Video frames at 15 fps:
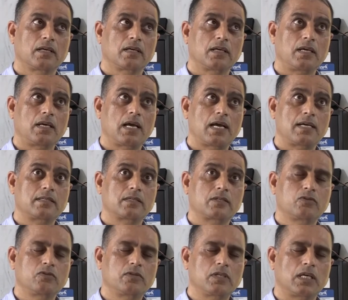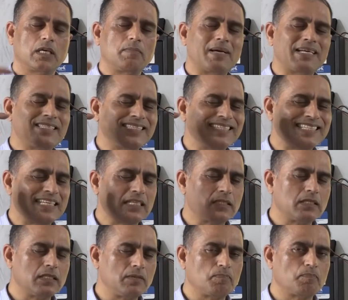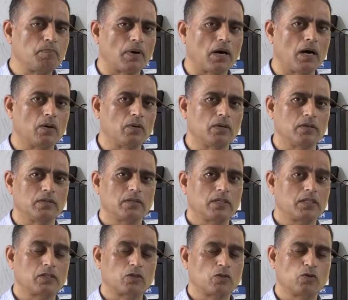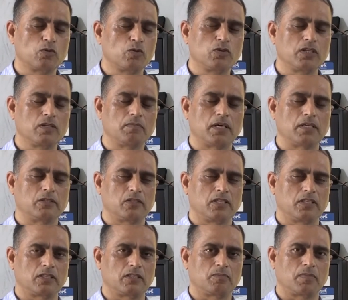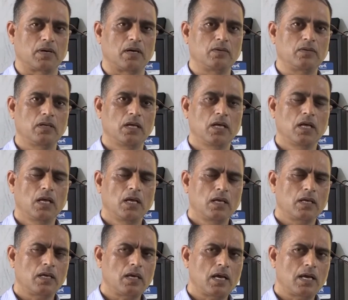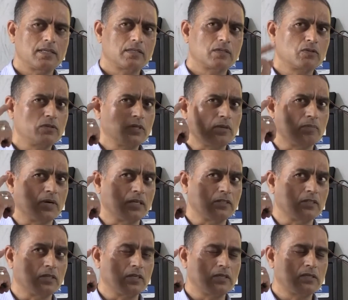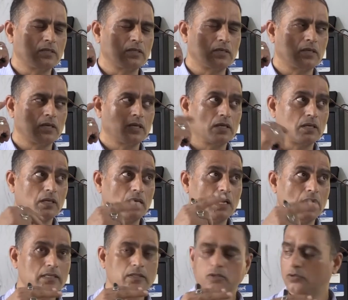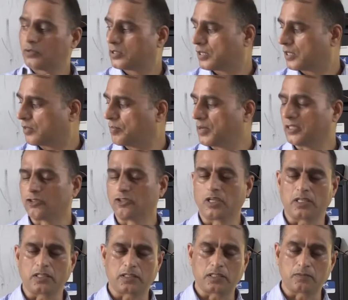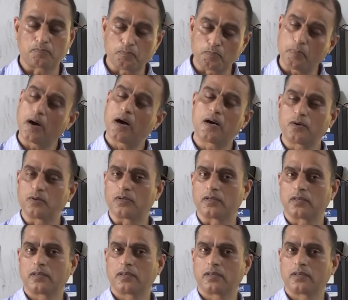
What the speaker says: He has a good imaginative power, not good imagination power. He has good imagination. He has good imaginative power.